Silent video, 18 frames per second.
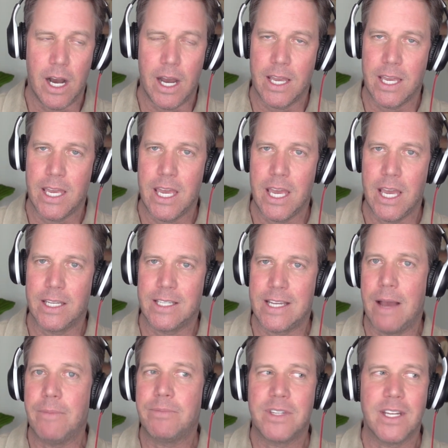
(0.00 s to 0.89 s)
He
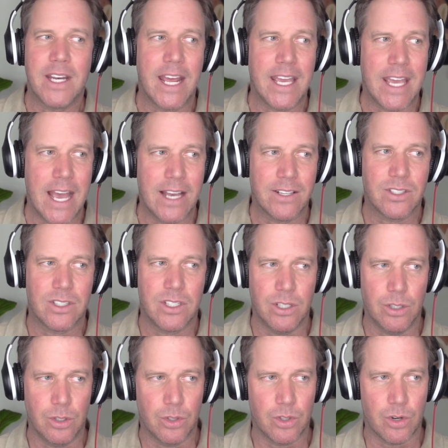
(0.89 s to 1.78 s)
attempted, I guess,
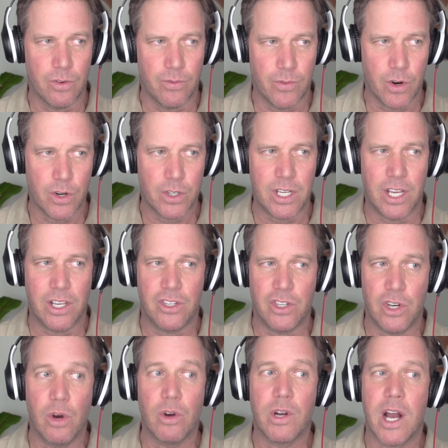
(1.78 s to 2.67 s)
to traverse a
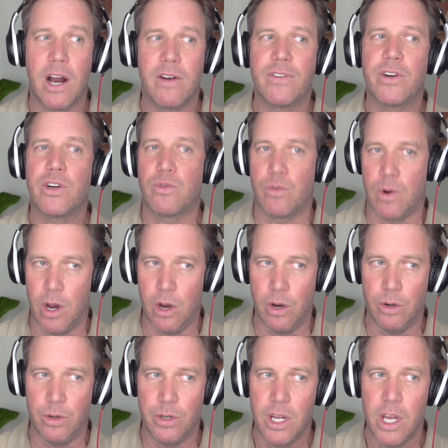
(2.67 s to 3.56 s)
snow-covered
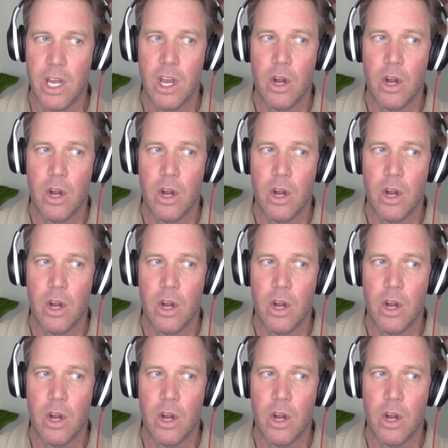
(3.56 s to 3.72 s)
road